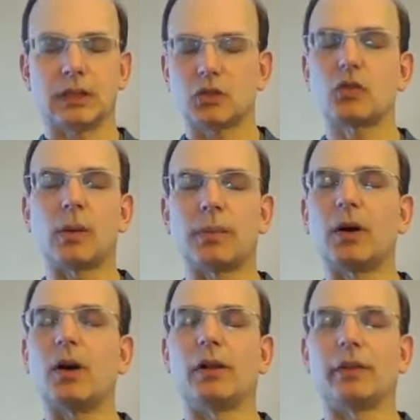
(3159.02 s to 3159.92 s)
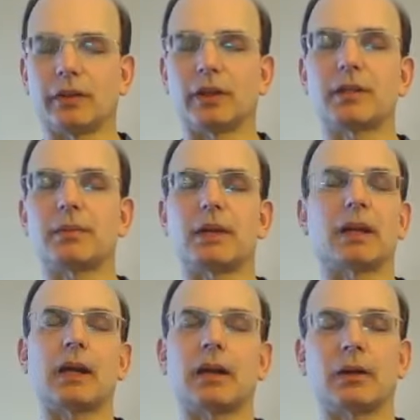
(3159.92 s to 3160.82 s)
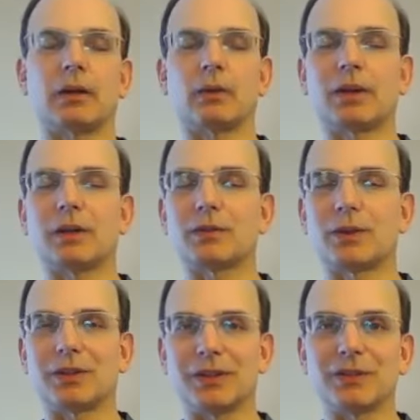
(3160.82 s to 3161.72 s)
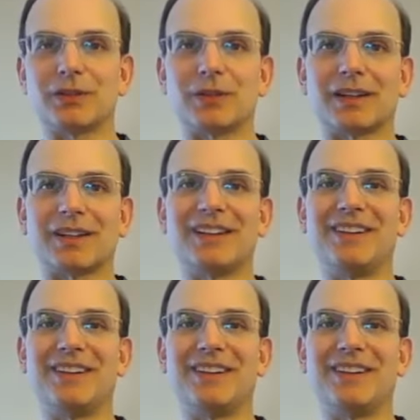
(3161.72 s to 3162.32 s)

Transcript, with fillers: trump all, so to speak. I, I don't know what else word to use right now.